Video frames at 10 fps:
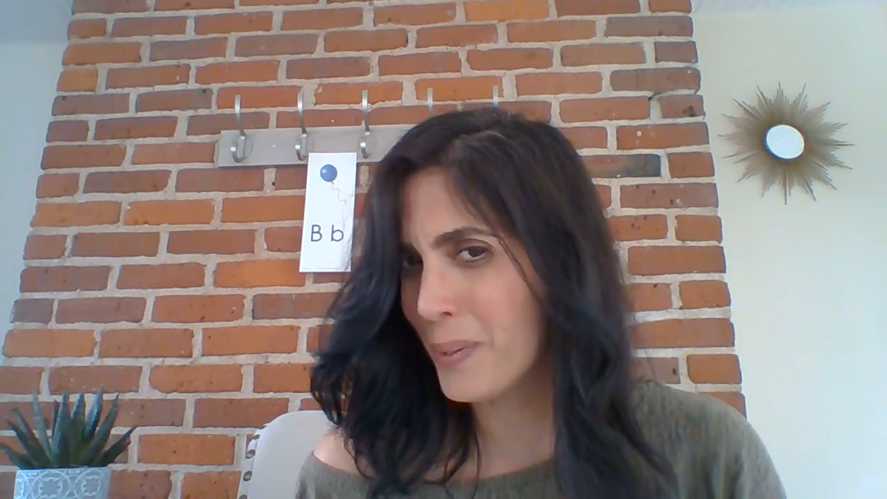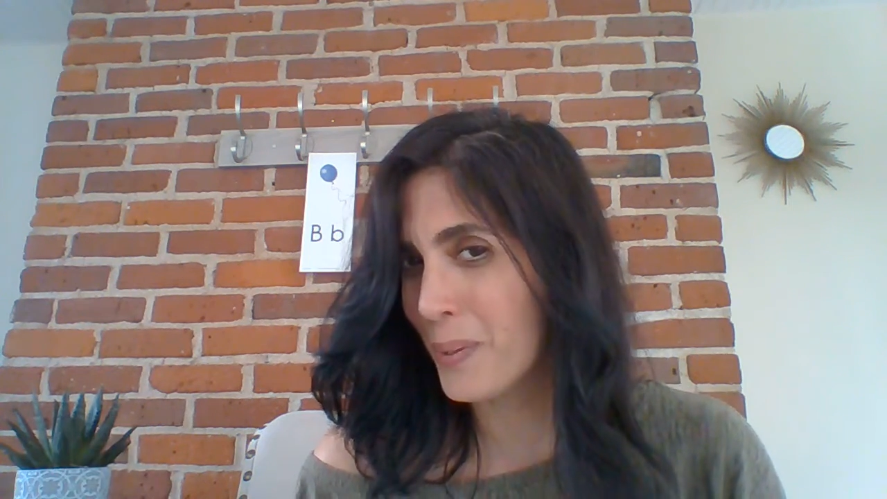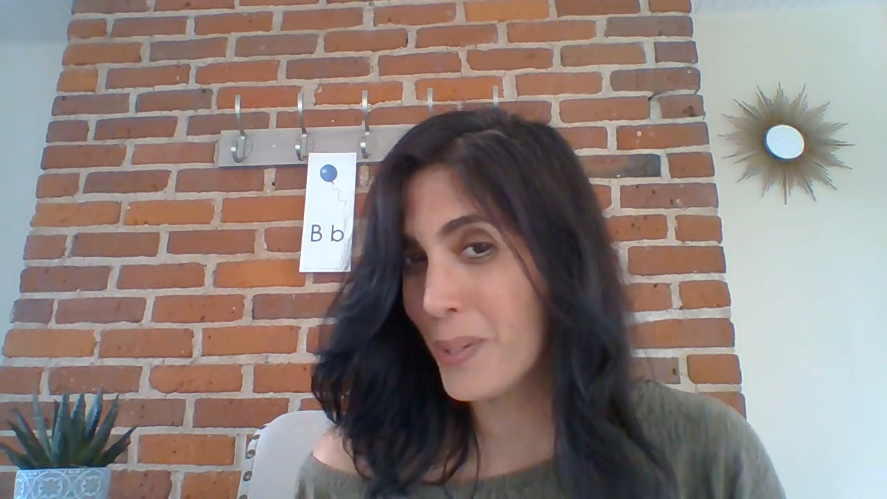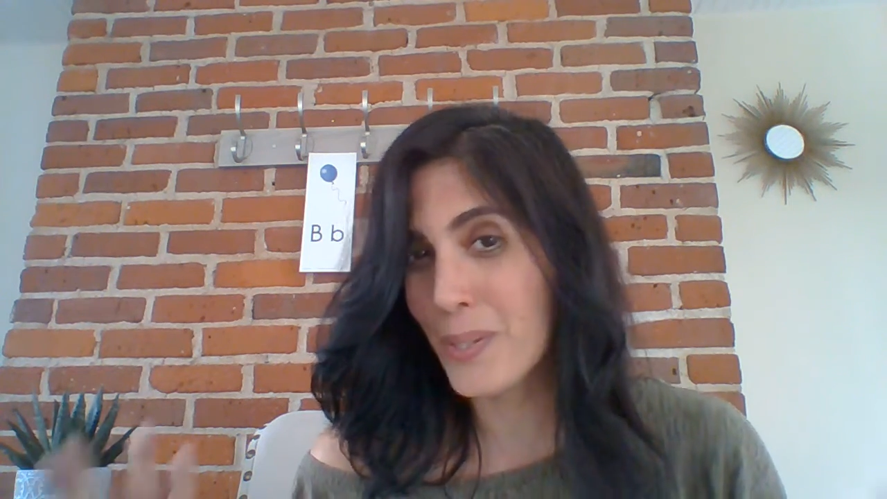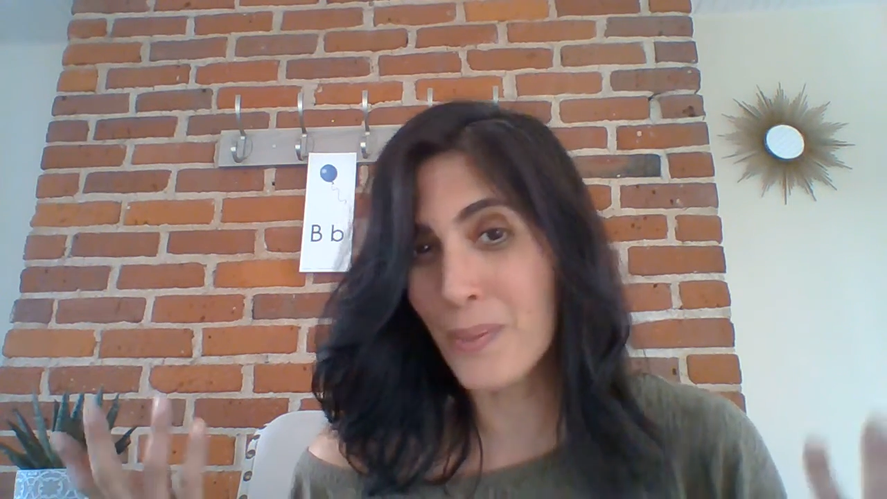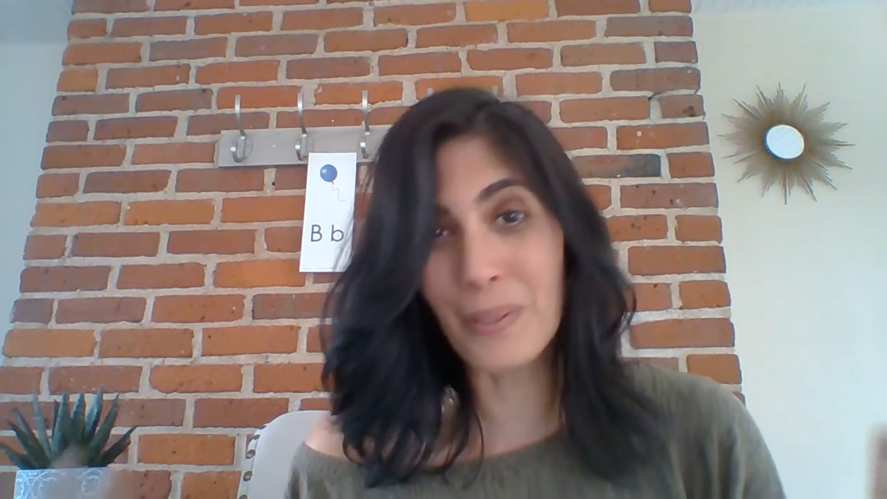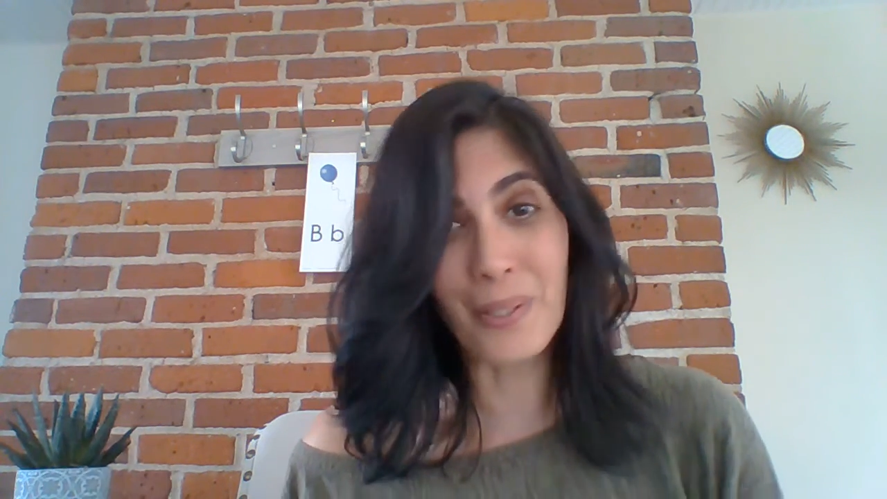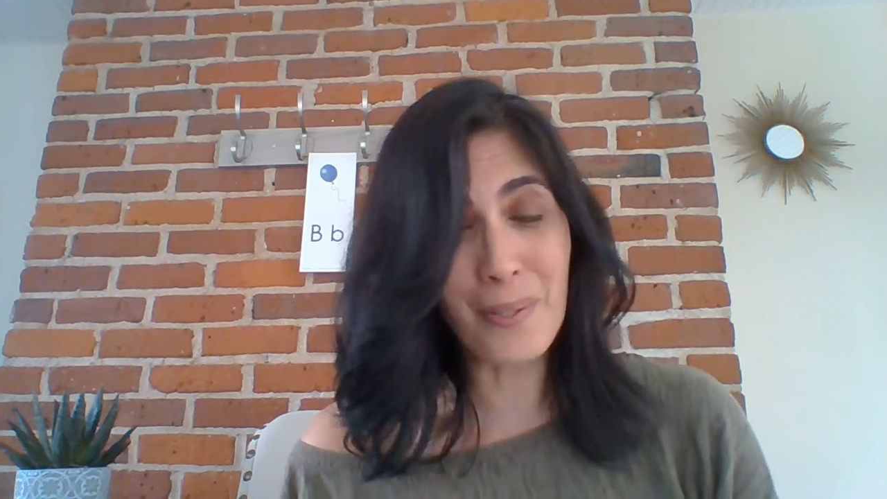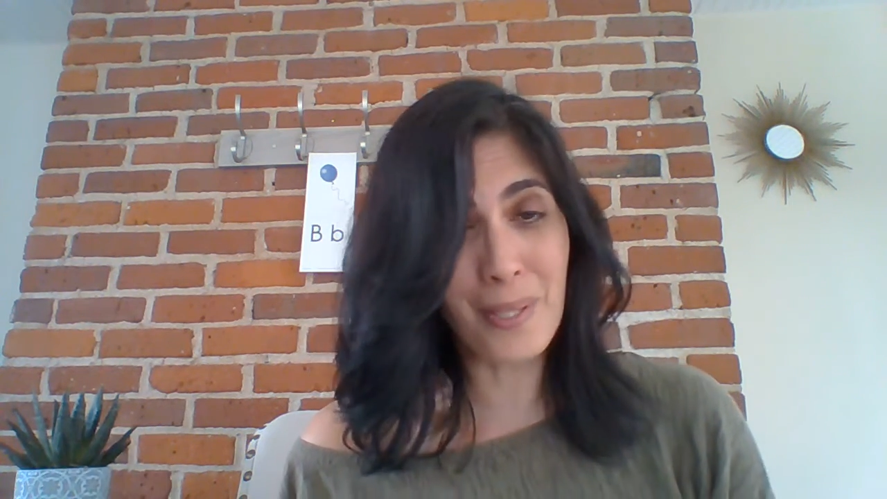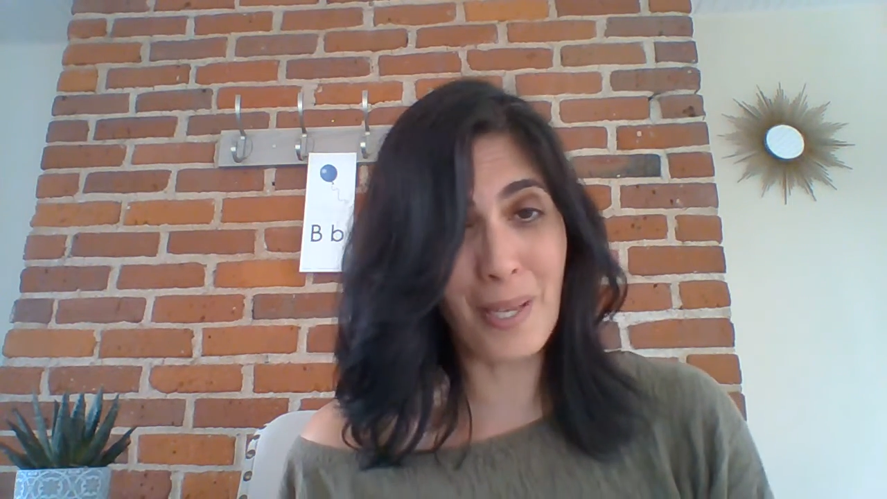or you
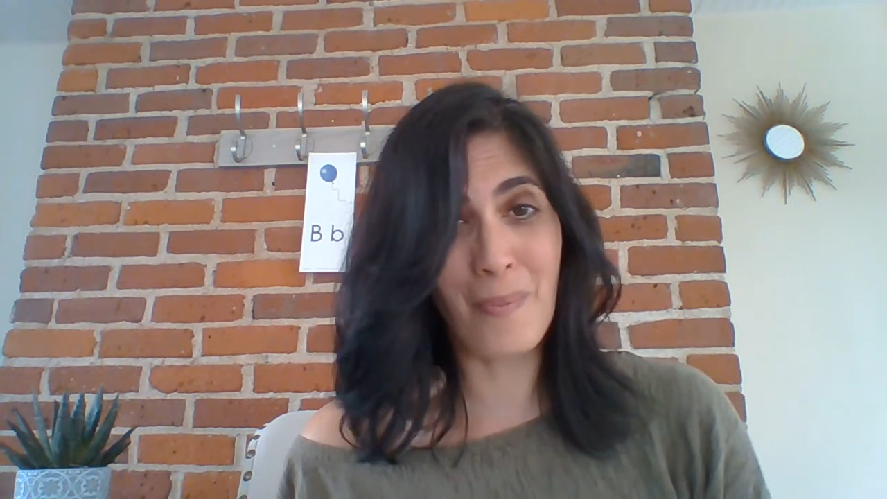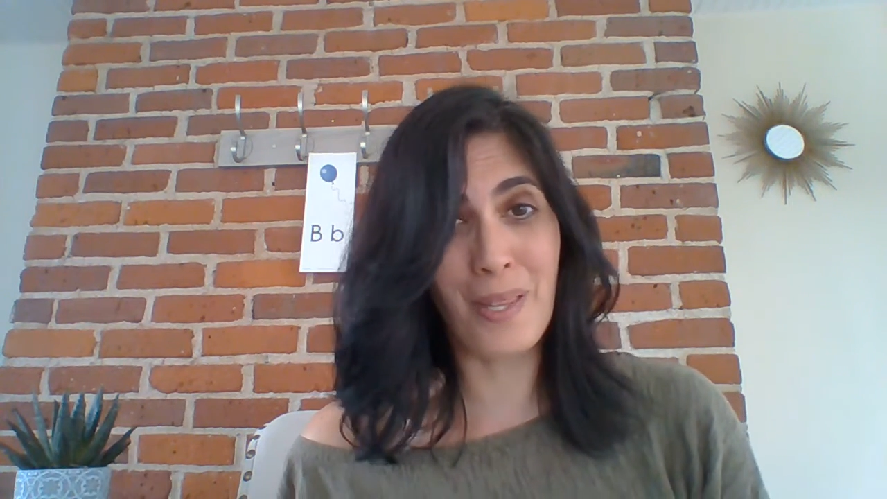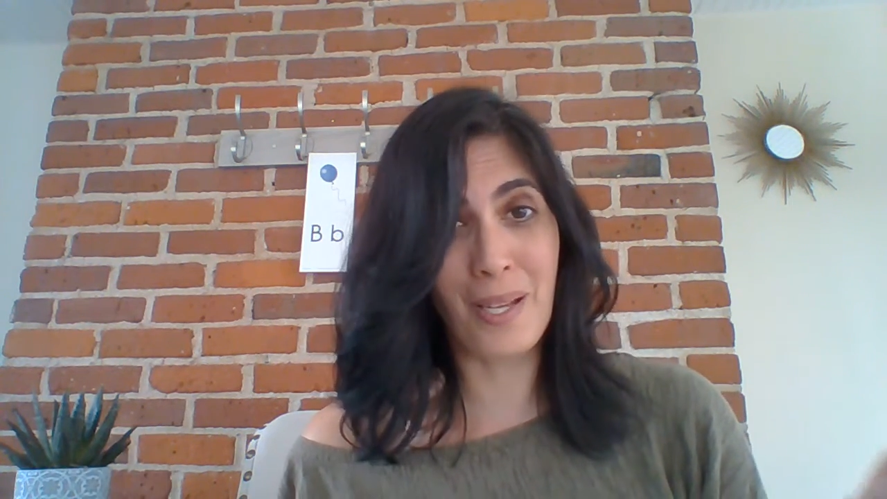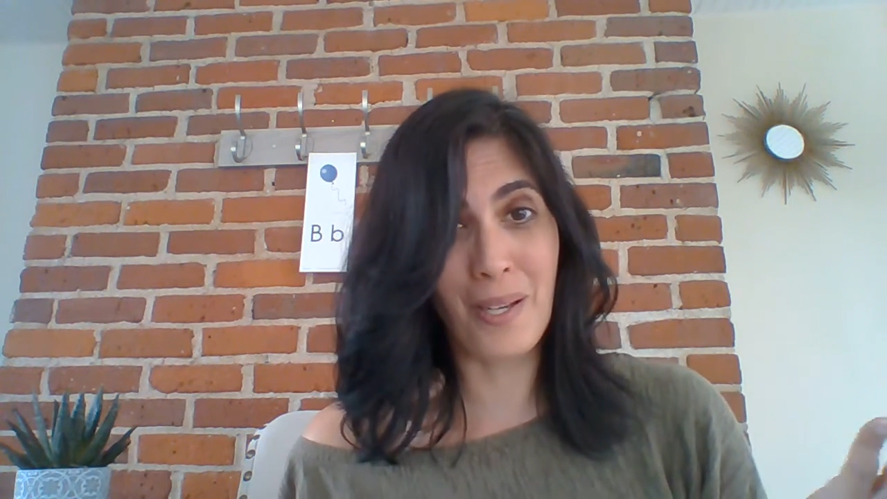learned something